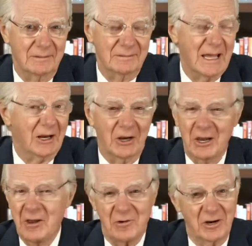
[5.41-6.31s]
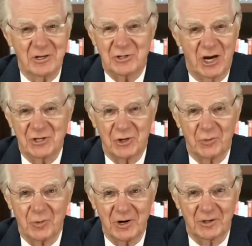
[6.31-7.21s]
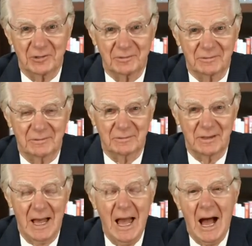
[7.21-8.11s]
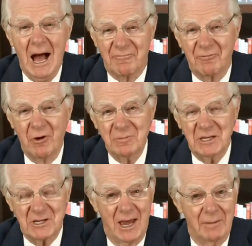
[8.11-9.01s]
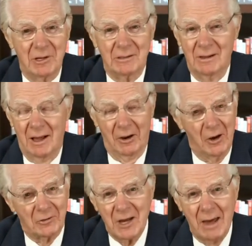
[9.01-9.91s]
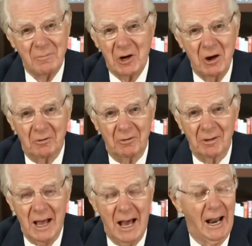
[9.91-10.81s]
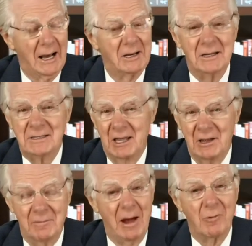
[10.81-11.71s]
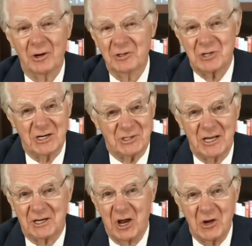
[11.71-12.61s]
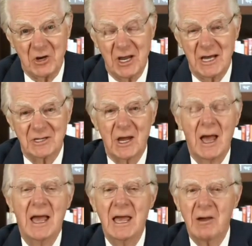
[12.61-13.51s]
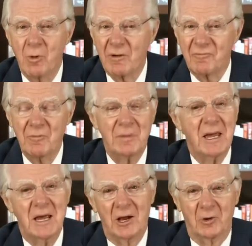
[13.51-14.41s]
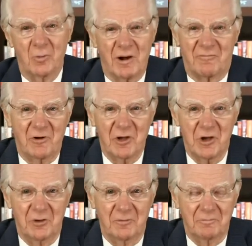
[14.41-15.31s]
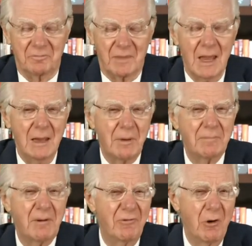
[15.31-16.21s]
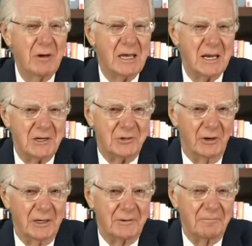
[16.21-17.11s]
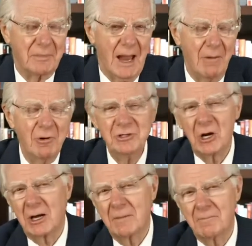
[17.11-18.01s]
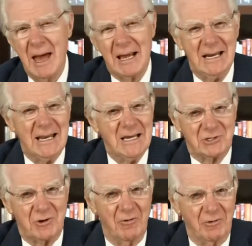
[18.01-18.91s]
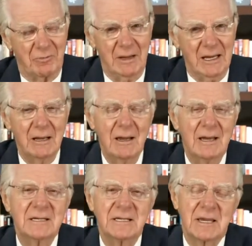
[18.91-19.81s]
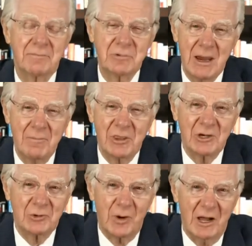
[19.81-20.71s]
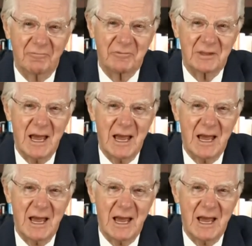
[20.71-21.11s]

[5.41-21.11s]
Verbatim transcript: that'll literally change your world. I formed this habit a long time ago, and I'm going to tell you my world changed like night and day. Work for me, it'll work for you. But before we get into it, I want you to come back in history with me to September the 12th,